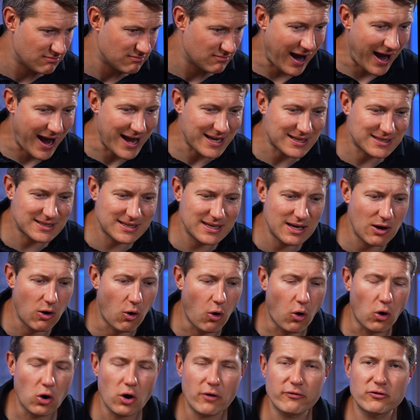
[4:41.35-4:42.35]
I see
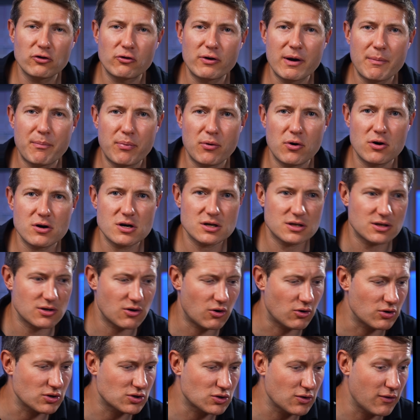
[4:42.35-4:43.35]
all of the report
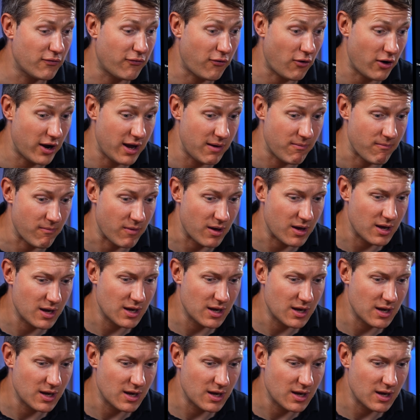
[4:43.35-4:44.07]
also for him.